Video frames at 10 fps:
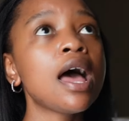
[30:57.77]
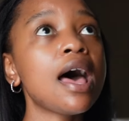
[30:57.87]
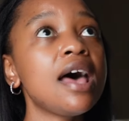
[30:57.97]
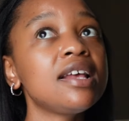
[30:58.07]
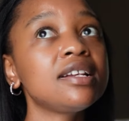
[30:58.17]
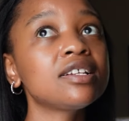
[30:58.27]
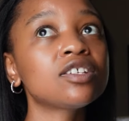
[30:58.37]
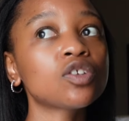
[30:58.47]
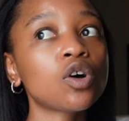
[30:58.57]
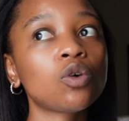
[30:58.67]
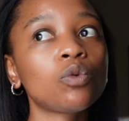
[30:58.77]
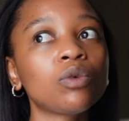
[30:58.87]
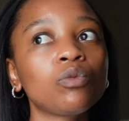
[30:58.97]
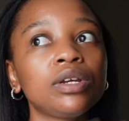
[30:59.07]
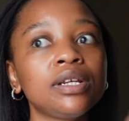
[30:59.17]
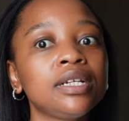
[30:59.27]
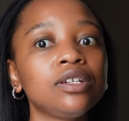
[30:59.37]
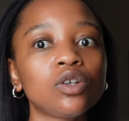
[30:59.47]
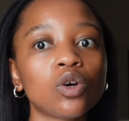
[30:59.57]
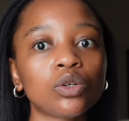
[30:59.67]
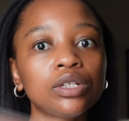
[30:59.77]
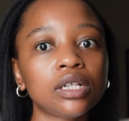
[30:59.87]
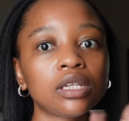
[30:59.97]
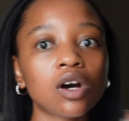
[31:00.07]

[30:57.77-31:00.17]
And so when we did the